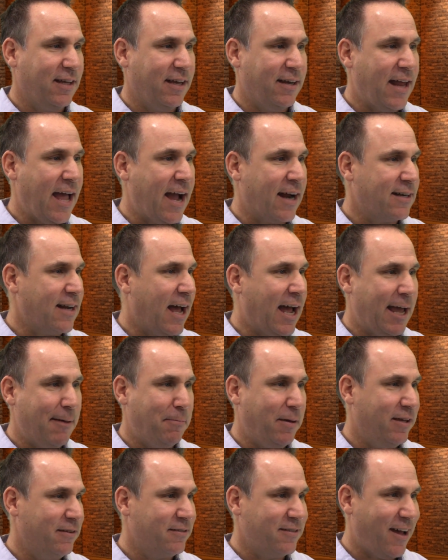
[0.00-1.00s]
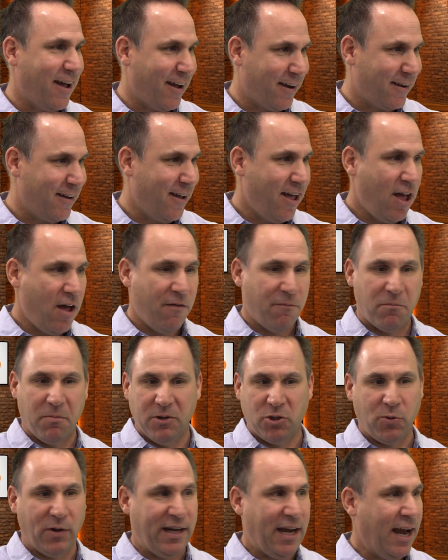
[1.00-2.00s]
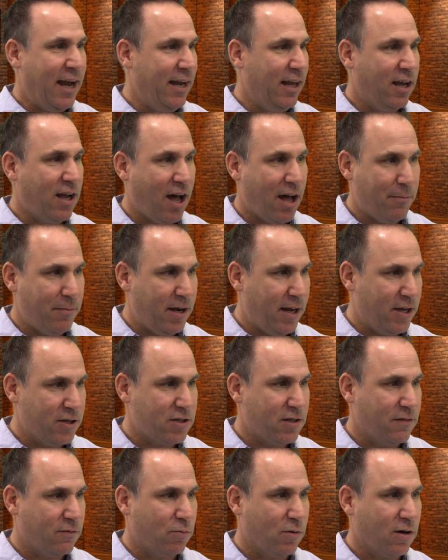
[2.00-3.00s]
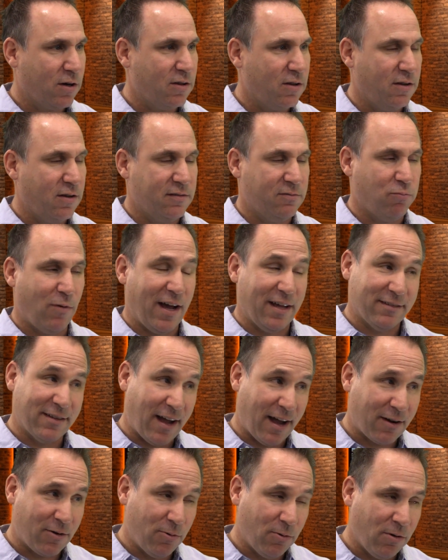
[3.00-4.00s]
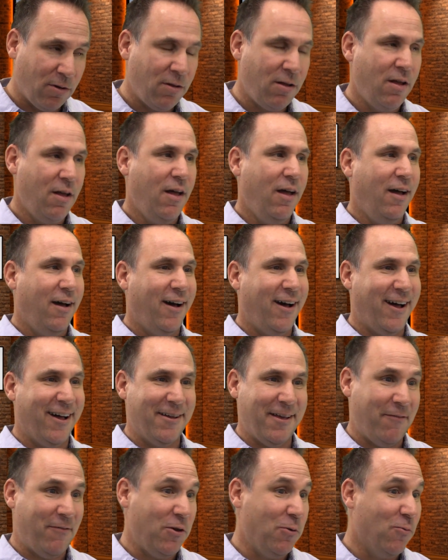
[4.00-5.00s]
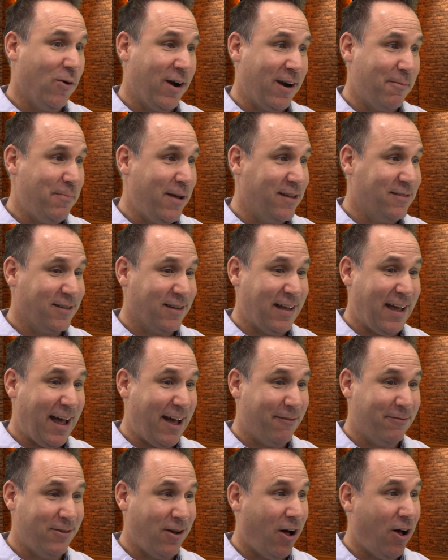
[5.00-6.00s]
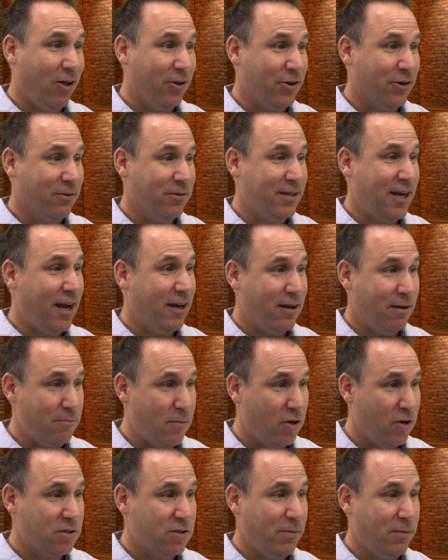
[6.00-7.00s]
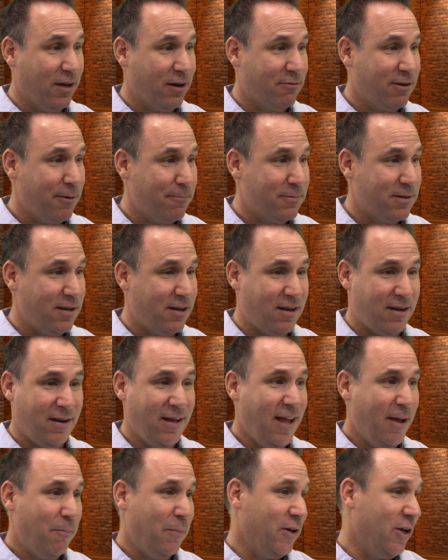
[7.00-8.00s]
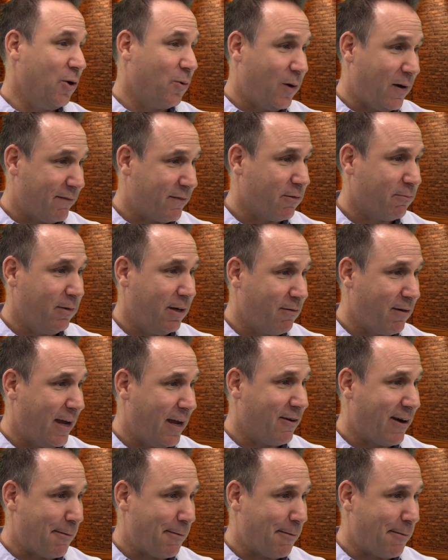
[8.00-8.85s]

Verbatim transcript: enact IPsec between any combination of workloads. Why is that cool? Uh, if you want to basically have all your data in motion be encrypted, but you don't want to rewrite your